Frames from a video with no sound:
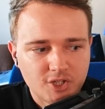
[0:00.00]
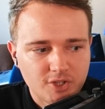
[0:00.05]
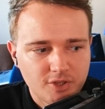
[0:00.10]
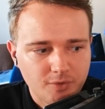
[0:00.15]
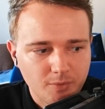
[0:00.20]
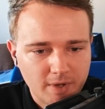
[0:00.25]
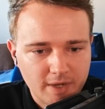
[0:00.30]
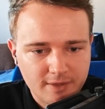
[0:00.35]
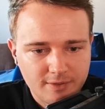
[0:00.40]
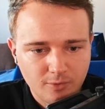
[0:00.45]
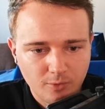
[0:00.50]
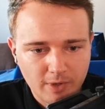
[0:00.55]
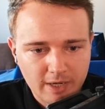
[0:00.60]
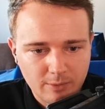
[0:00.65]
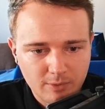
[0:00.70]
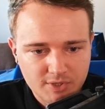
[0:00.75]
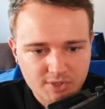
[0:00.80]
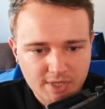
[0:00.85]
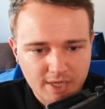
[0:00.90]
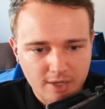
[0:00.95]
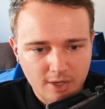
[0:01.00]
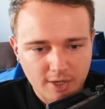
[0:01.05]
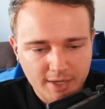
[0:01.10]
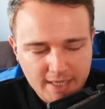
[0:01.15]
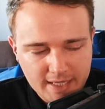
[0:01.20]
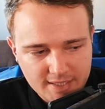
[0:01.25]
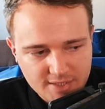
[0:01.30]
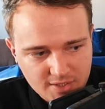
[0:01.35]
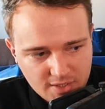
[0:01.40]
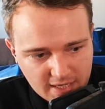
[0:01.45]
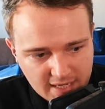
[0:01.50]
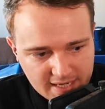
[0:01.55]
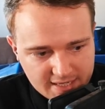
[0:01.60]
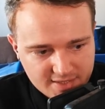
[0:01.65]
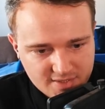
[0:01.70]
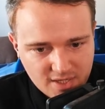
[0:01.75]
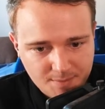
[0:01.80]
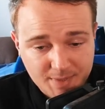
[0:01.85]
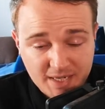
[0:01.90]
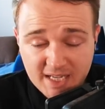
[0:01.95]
3-3, we'll say unlucky to the lads. I mean, it